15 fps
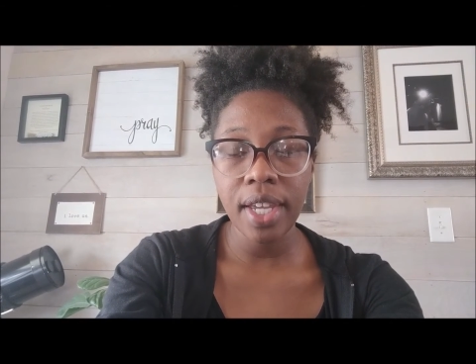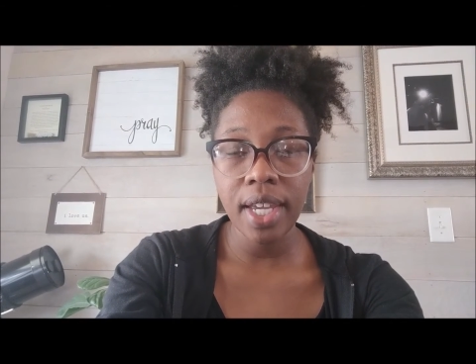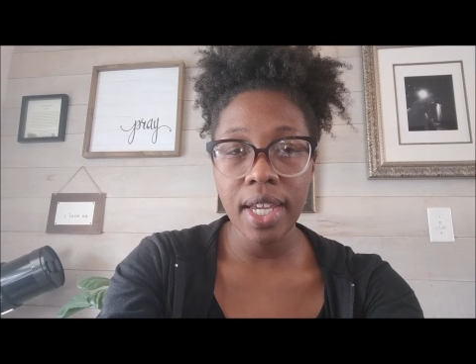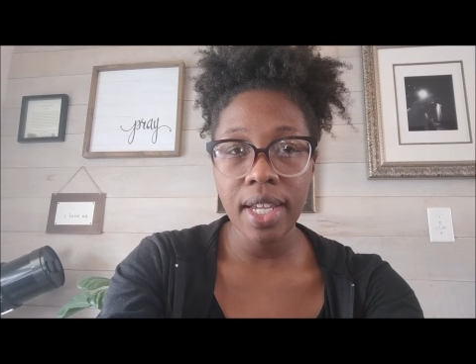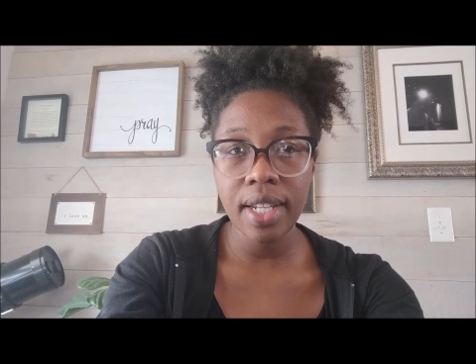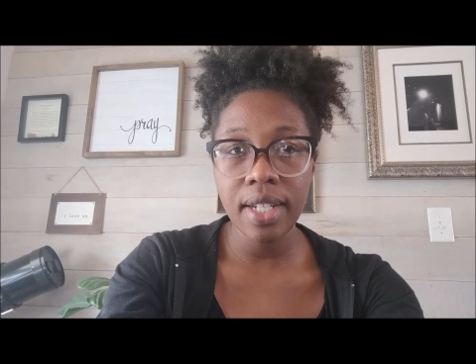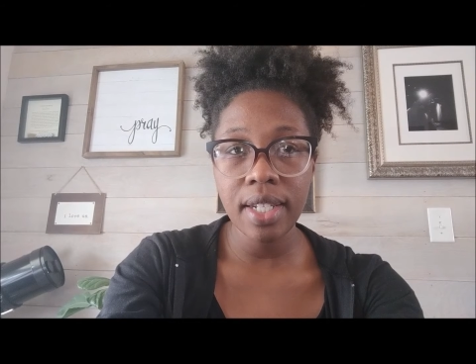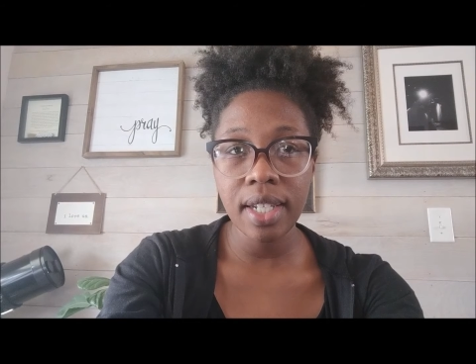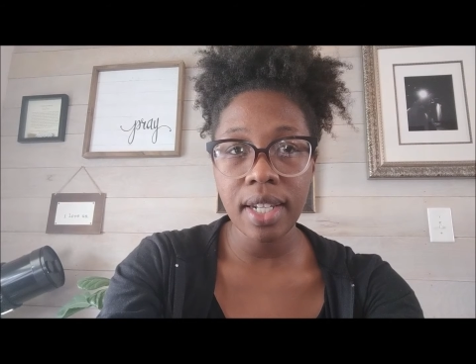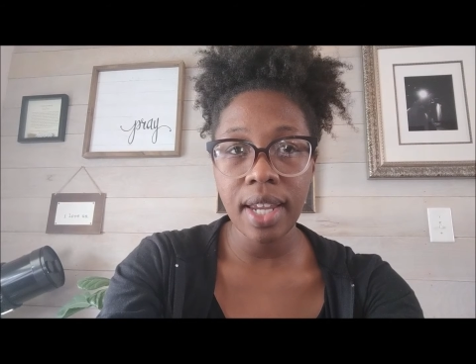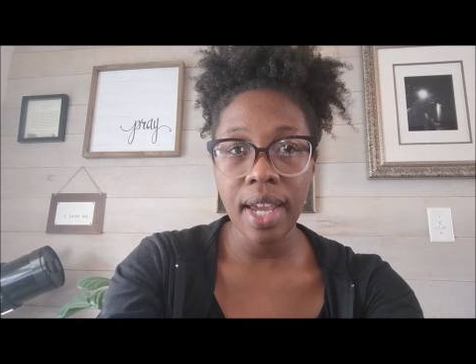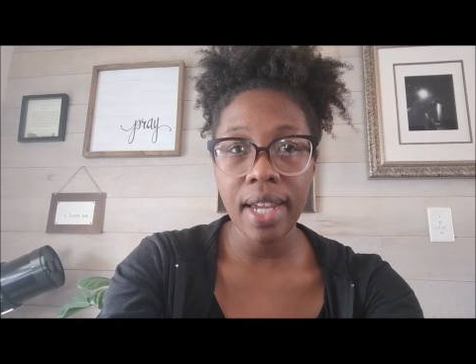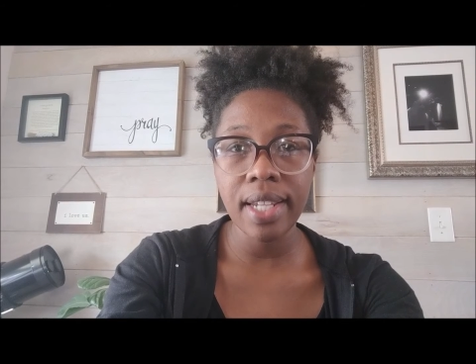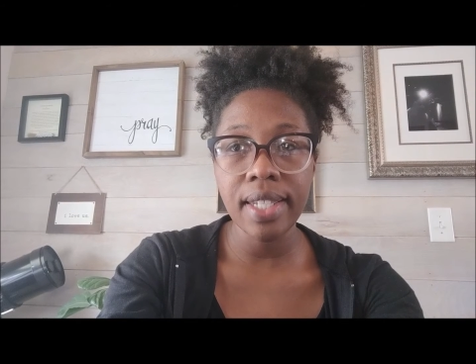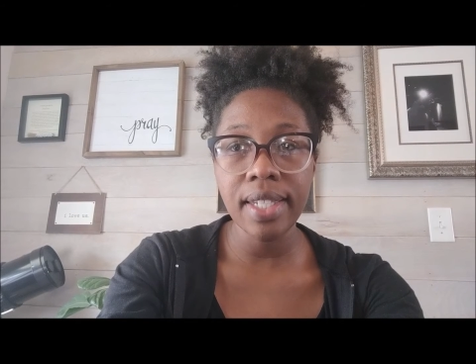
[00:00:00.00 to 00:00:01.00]
end in
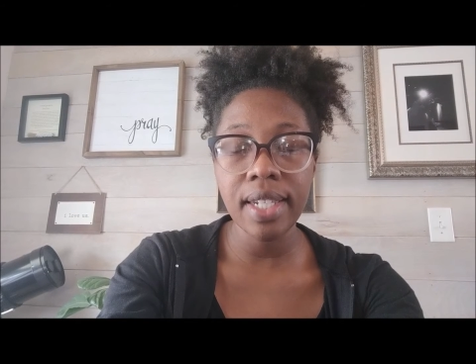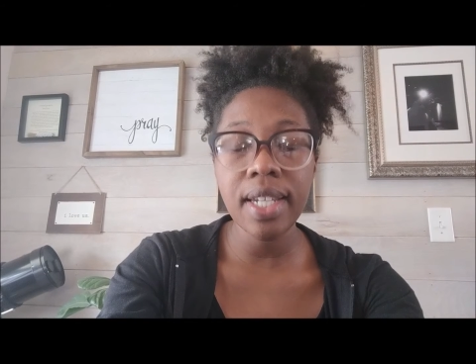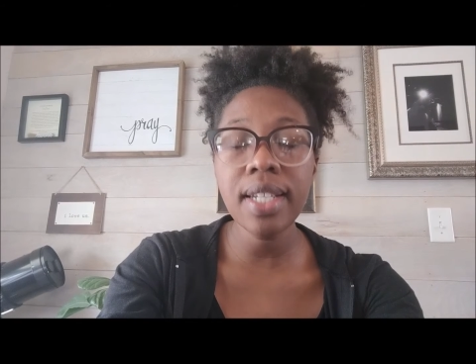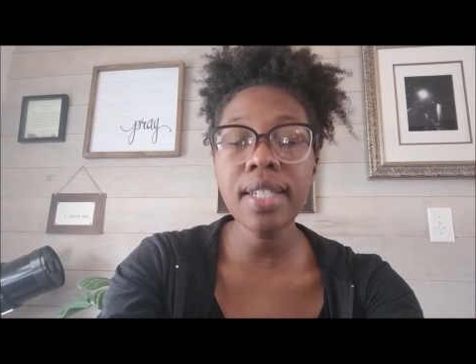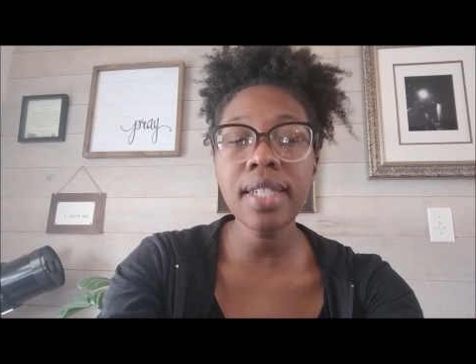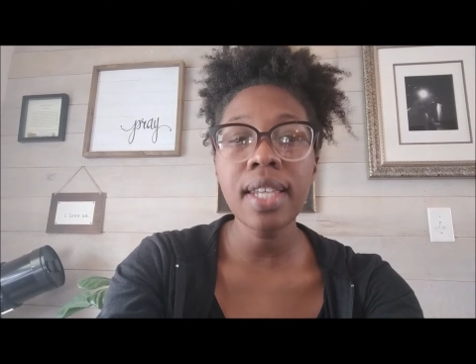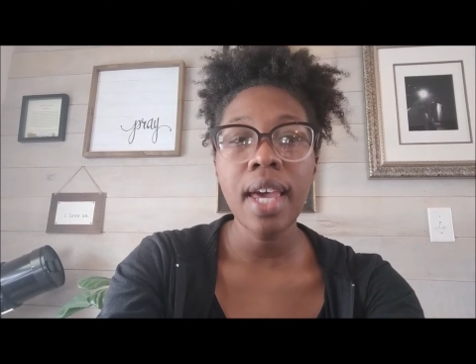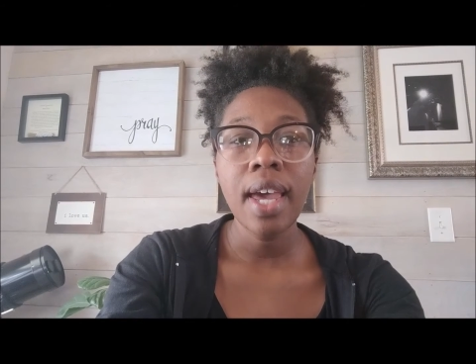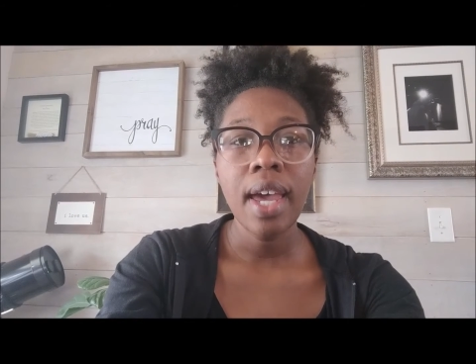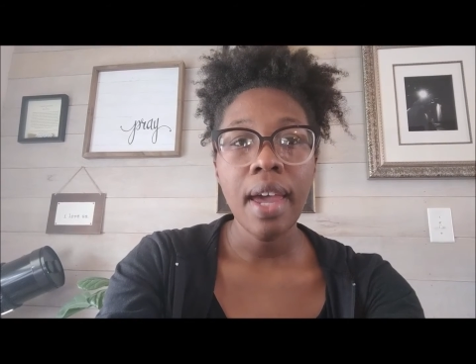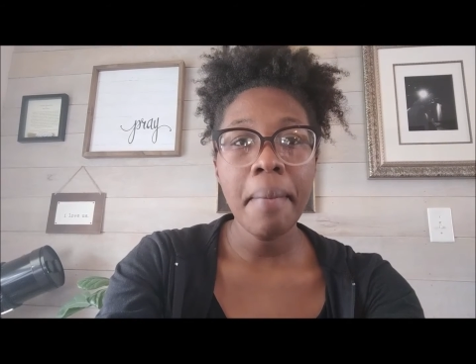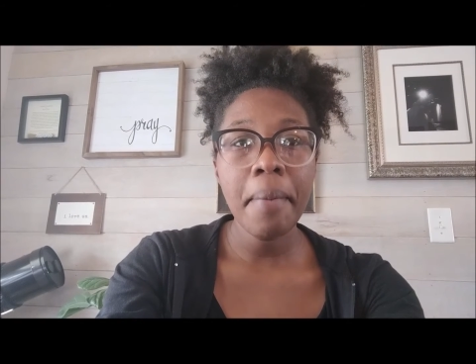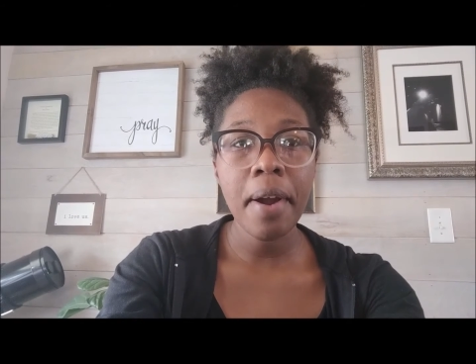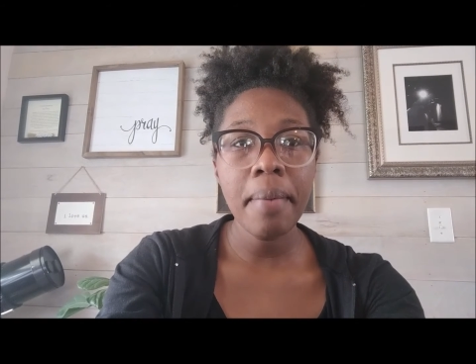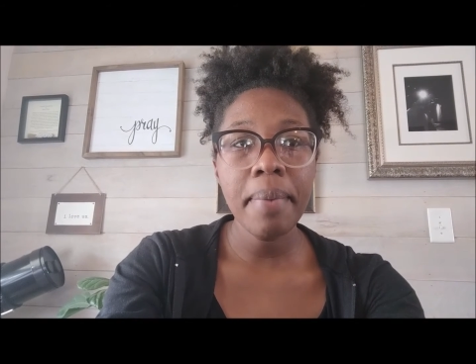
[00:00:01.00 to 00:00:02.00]
Hastings
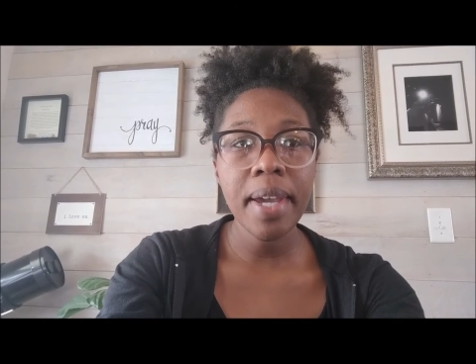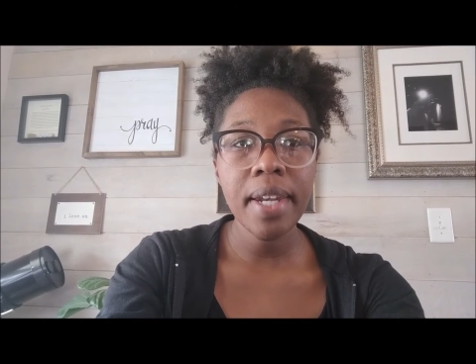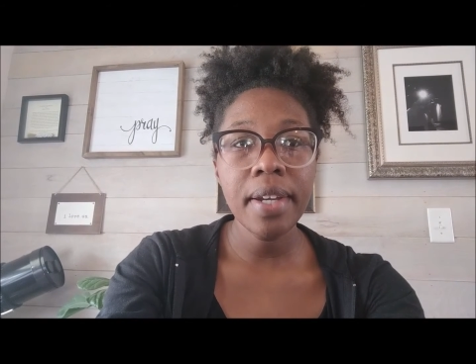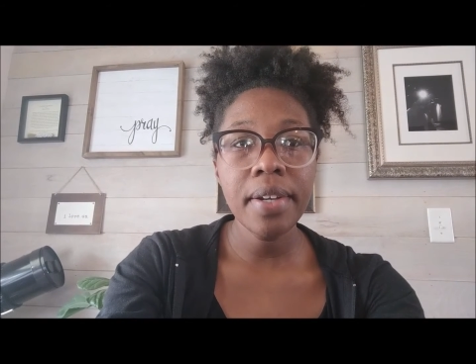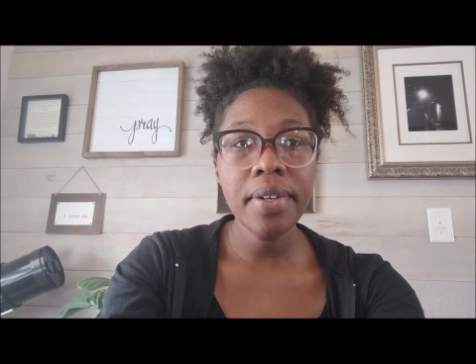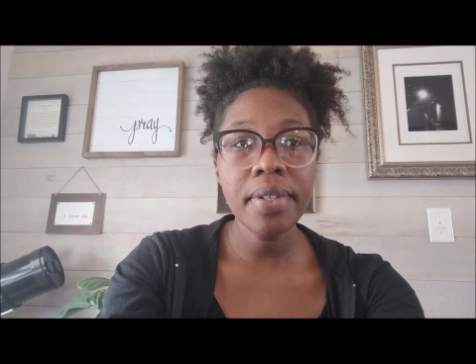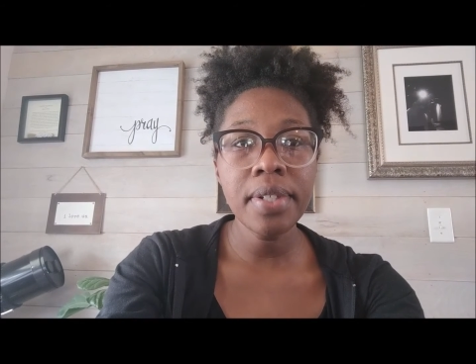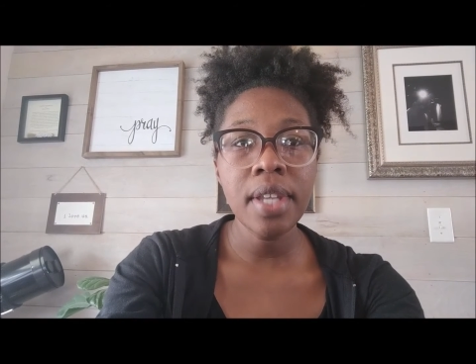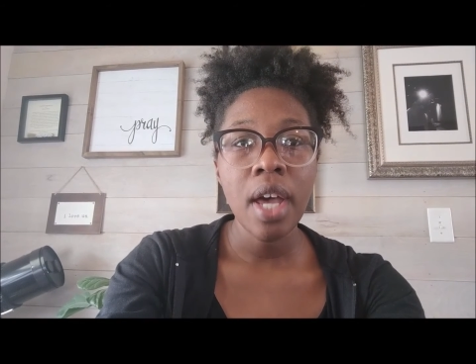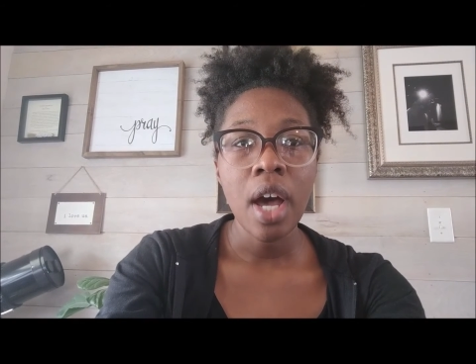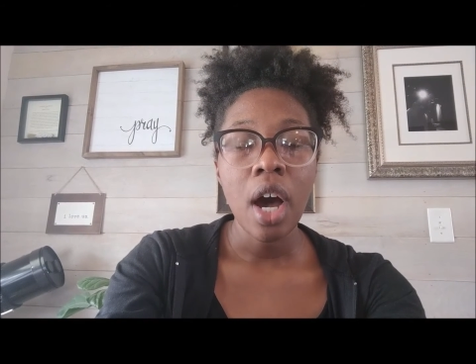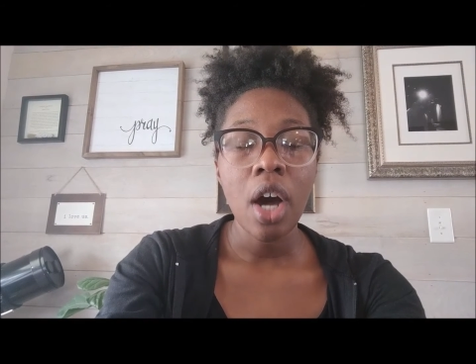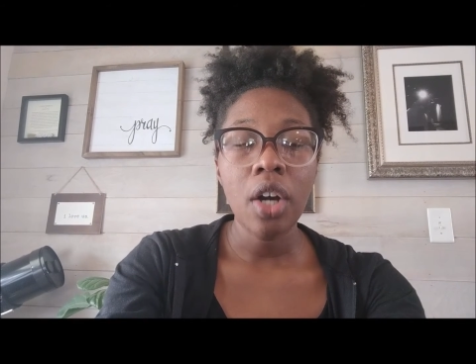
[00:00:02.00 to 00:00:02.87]
in Barbados